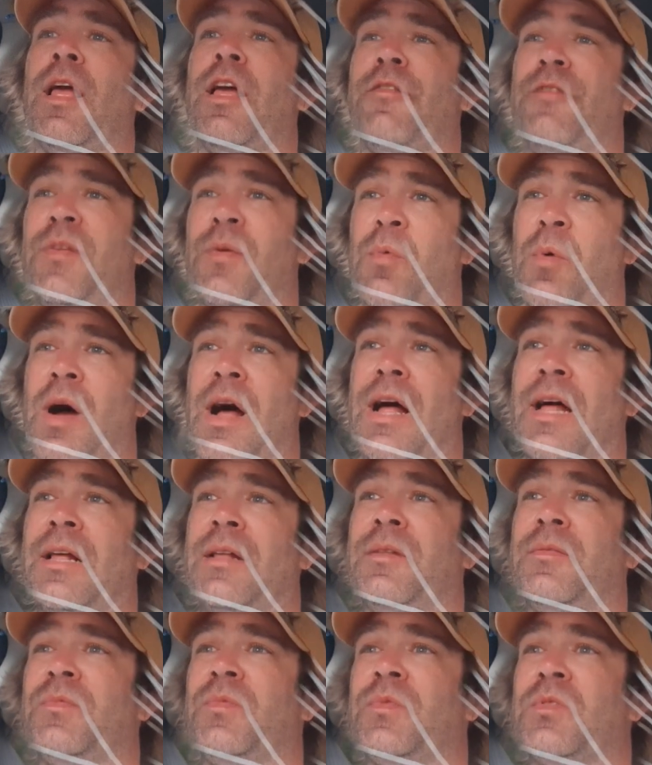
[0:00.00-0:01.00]
If you
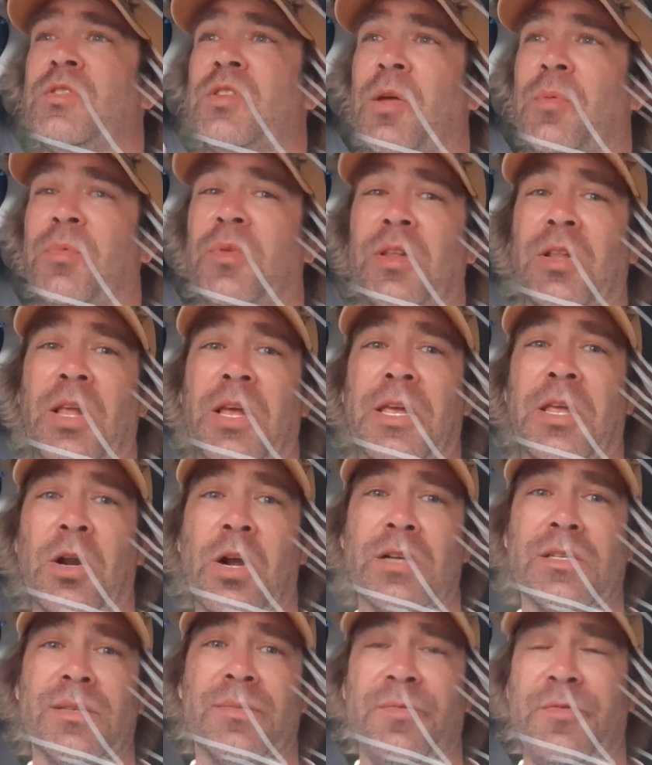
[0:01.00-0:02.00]
want something like an
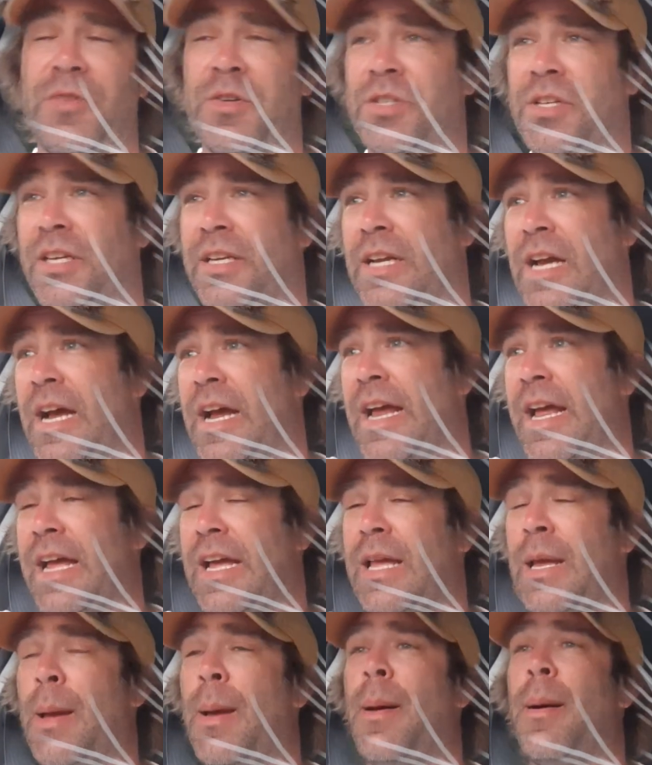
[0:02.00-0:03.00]
awesome fishing
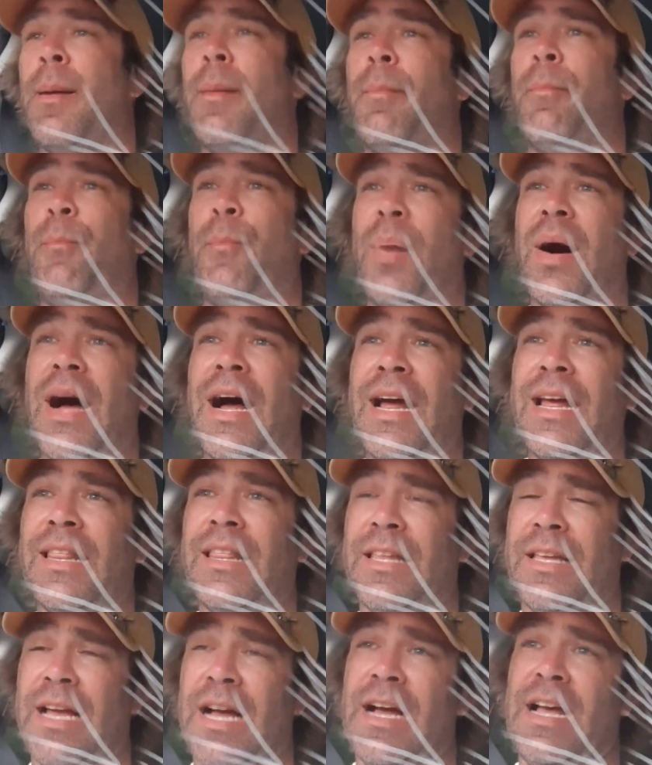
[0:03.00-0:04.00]
kayak, buy
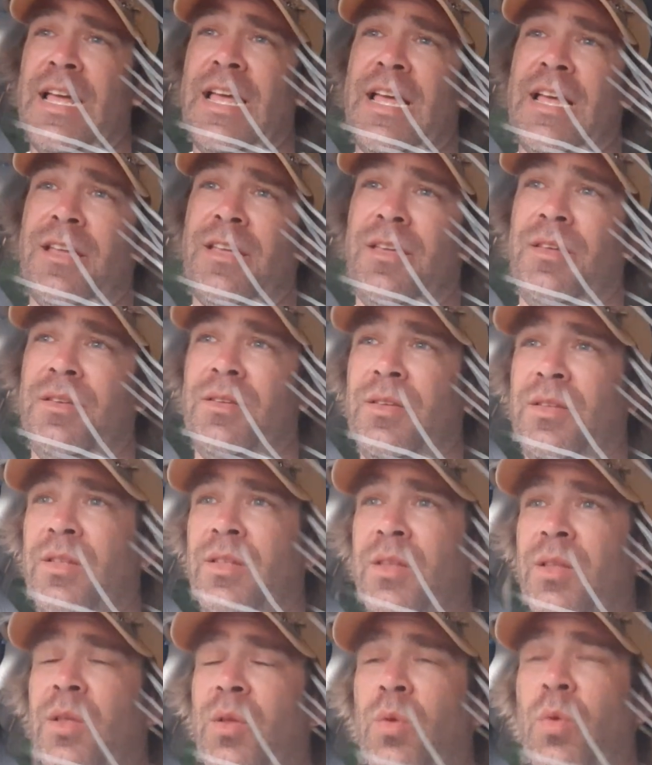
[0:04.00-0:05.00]
the kayak.
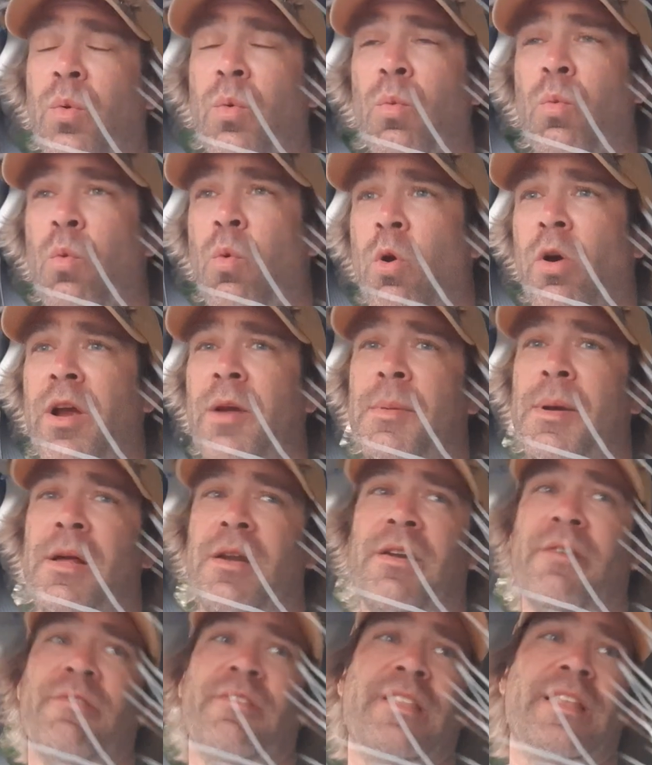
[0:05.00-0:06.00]
Worry
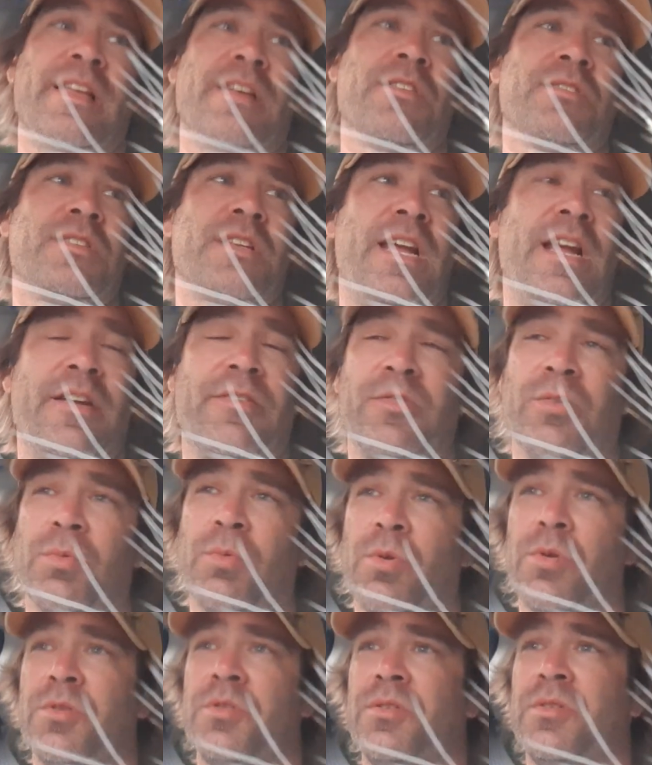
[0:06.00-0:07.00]
about everything else
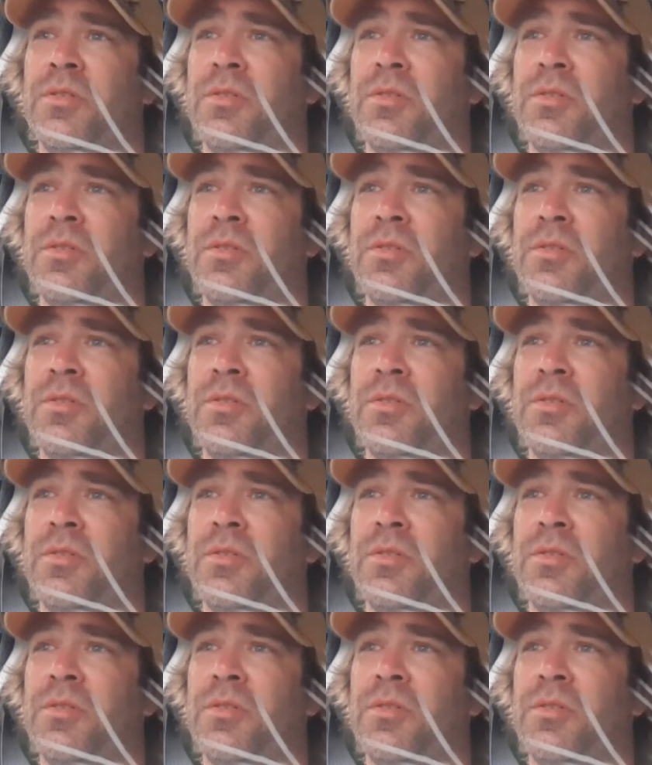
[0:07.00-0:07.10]
afterwards.